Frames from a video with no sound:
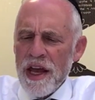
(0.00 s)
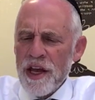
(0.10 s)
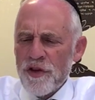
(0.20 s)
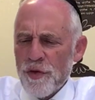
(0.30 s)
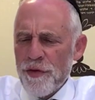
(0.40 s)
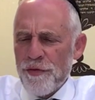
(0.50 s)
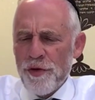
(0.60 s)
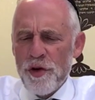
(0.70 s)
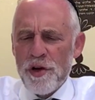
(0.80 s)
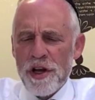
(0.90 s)
is
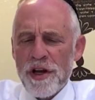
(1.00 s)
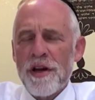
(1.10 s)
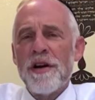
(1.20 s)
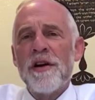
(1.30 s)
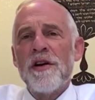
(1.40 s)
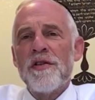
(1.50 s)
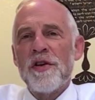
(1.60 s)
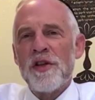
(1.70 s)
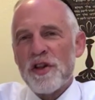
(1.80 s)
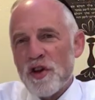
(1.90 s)
referring
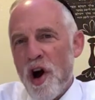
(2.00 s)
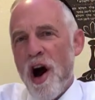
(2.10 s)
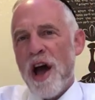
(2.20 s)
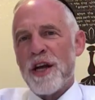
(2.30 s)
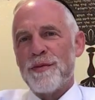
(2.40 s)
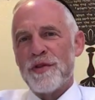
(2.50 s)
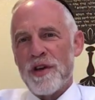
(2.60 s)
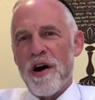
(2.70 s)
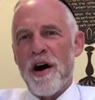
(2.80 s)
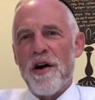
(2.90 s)
to the times
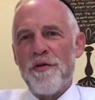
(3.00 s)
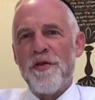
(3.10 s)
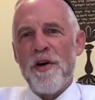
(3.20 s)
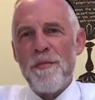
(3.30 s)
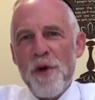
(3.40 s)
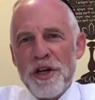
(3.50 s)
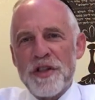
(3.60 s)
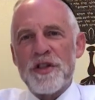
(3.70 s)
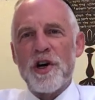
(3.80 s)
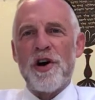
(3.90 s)
of
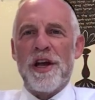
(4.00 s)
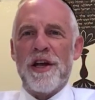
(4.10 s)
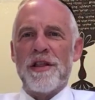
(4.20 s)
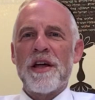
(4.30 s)
moitzoi.